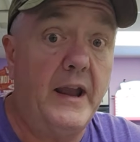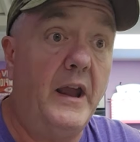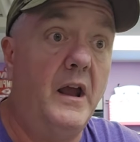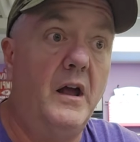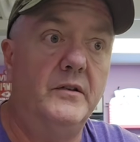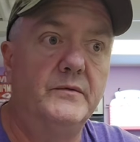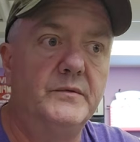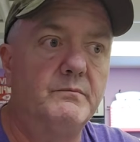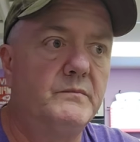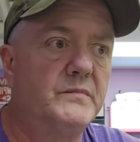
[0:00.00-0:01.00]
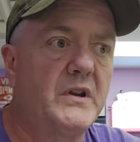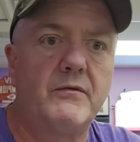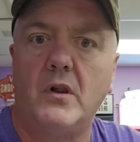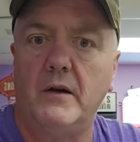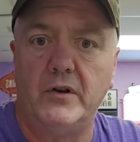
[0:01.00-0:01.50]
and
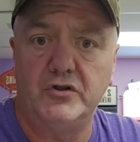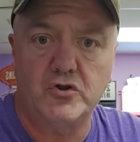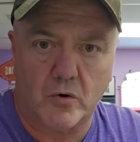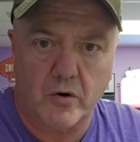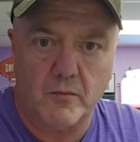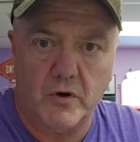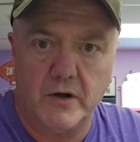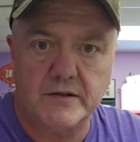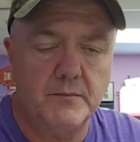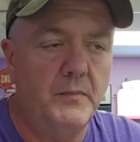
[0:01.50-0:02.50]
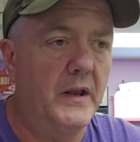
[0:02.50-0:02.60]
several of his shorter books,